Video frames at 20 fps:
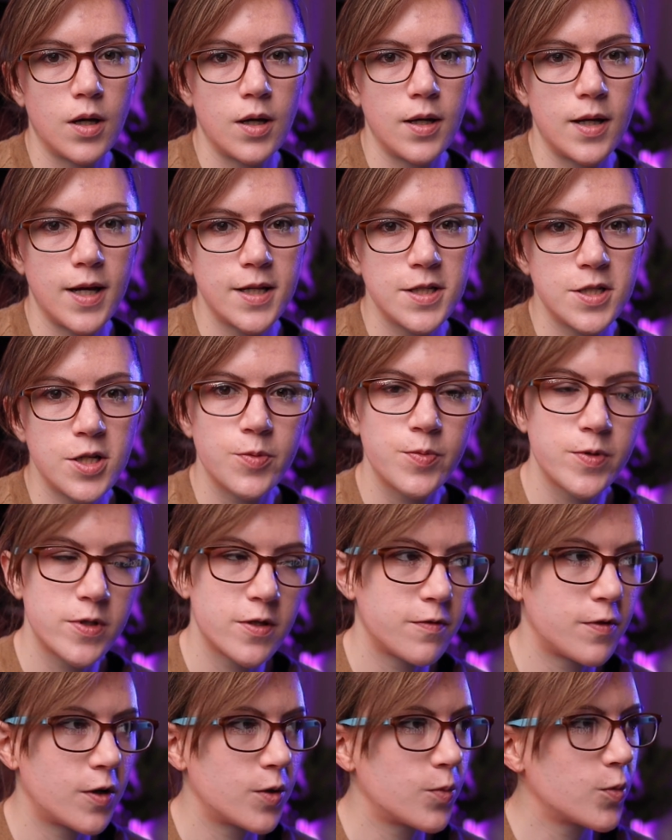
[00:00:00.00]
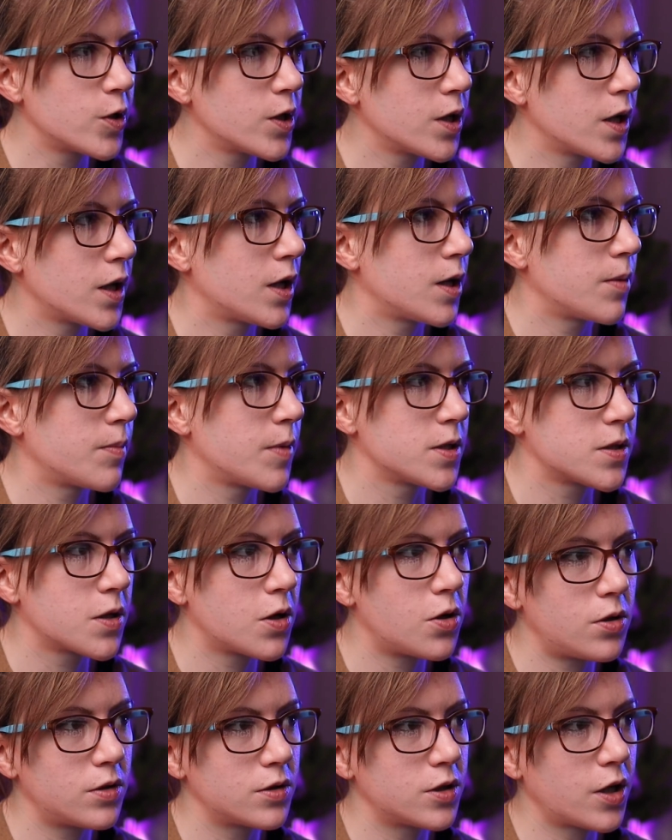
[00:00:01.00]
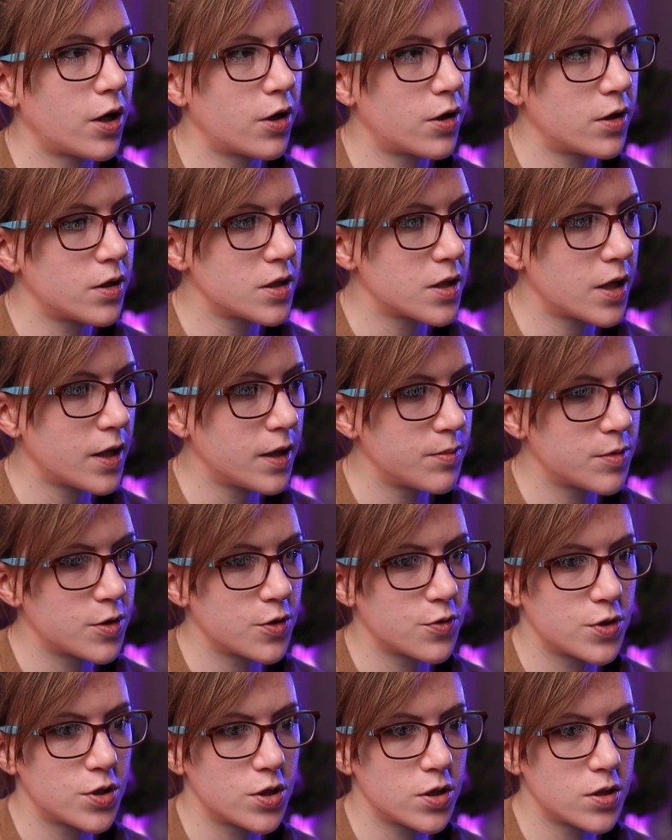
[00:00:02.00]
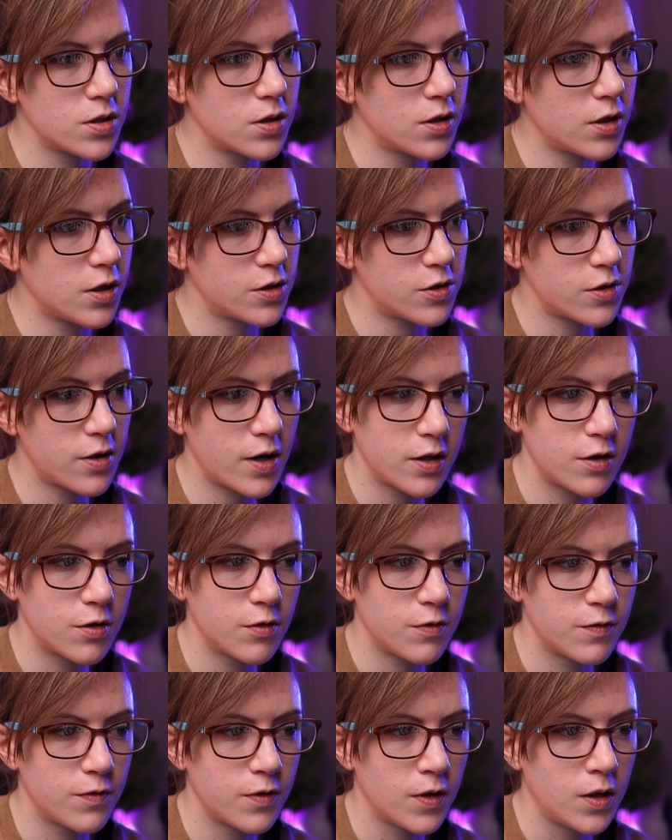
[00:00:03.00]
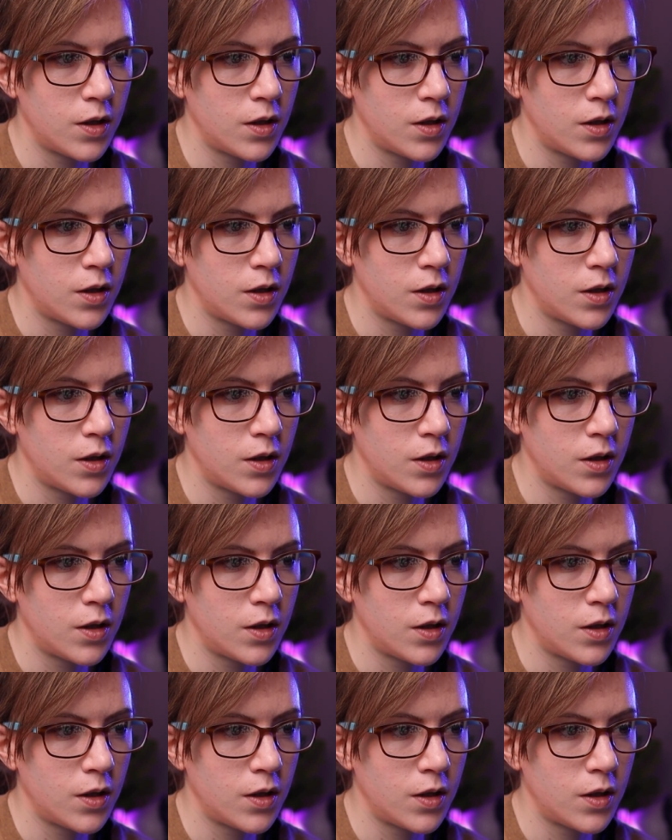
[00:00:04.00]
And next up is a fun one. It's called Kern Type. So it's just an interactive